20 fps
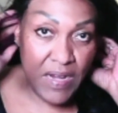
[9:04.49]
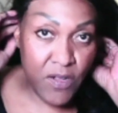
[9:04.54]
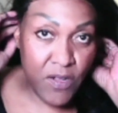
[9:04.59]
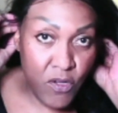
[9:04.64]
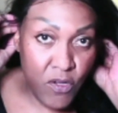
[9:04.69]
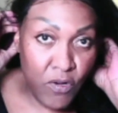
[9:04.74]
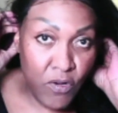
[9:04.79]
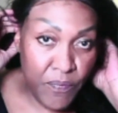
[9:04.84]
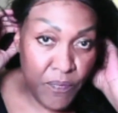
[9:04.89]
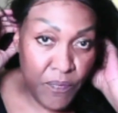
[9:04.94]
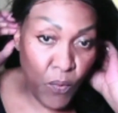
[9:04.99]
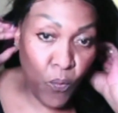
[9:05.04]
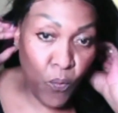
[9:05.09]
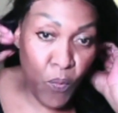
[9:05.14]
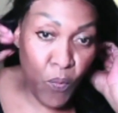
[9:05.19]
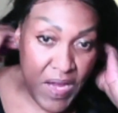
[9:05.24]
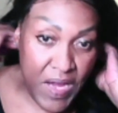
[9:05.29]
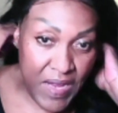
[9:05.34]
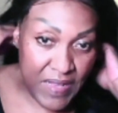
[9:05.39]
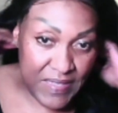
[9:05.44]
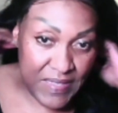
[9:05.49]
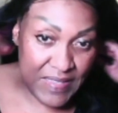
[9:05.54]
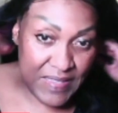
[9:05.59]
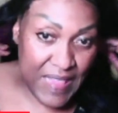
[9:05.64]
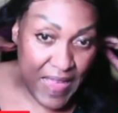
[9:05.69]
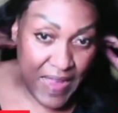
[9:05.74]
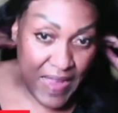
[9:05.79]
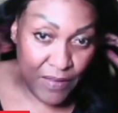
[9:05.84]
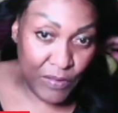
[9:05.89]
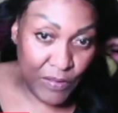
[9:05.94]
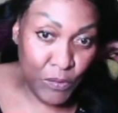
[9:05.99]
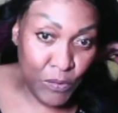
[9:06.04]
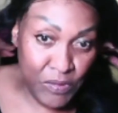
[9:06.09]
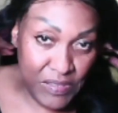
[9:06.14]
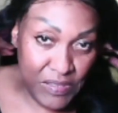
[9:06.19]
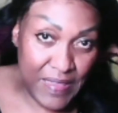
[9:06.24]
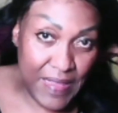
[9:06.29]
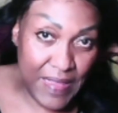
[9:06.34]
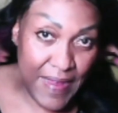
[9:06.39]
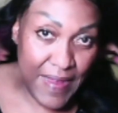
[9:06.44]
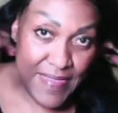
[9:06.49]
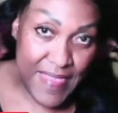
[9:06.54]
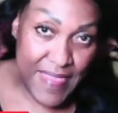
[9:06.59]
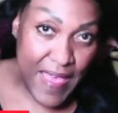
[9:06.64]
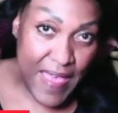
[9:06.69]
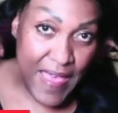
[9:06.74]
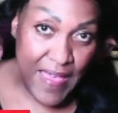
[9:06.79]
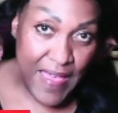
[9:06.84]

the wig is like loose like that.